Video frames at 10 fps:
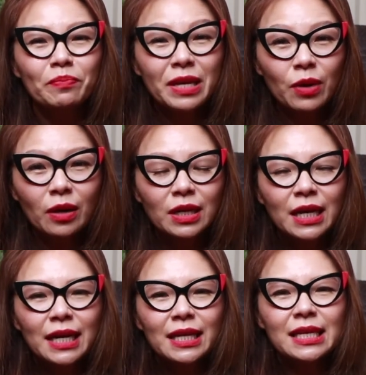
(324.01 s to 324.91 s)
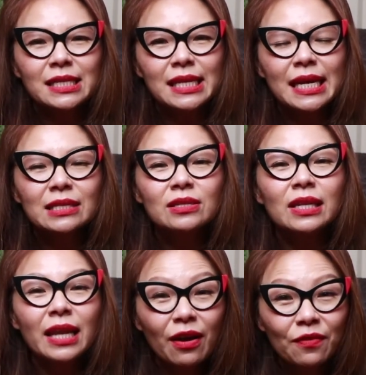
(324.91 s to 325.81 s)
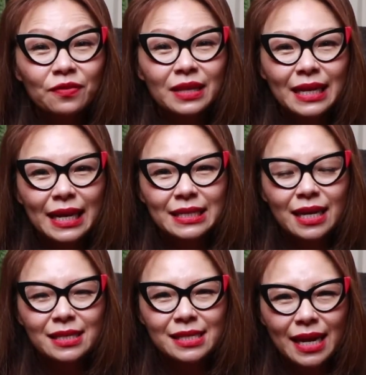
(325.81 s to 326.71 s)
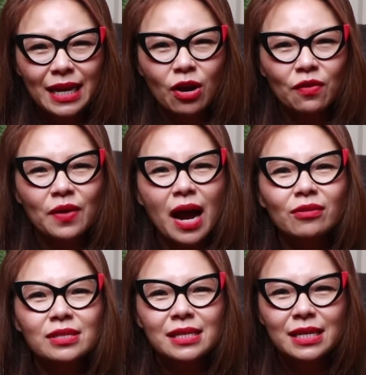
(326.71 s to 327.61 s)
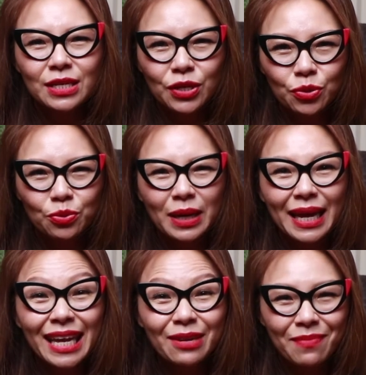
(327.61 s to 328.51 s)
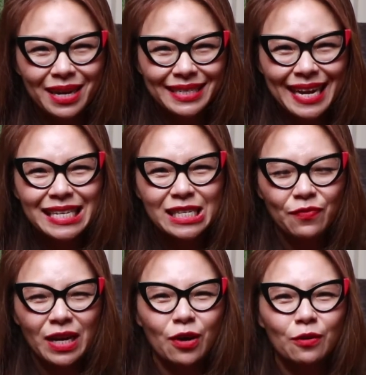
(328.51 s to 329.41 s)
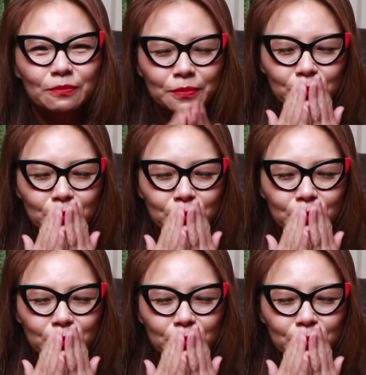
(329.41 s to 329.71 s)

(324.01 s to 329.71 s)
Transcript: Meanwhile, this is Love Lynette Tan signing off. I'll see you in my next video.